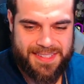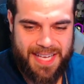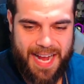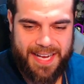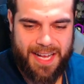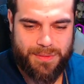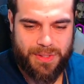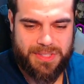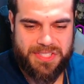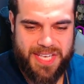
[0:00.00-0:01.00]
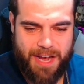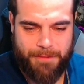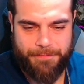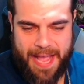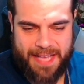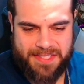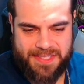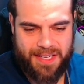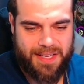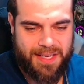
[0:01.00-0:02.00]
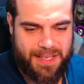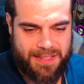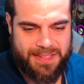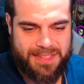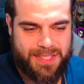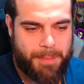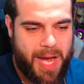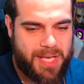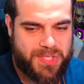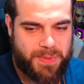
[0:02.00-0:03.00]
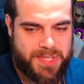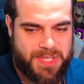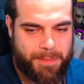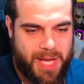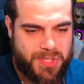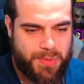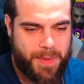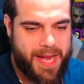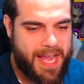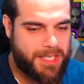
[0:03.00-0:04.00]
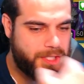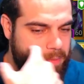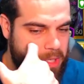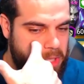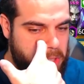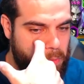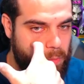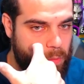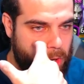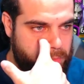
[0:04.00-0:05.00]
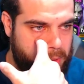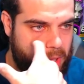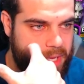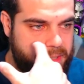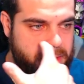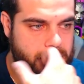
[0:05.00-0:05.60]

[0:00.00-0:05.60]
I gotta look to see how fast Lammasu is. Lammasu might actually be worth playing.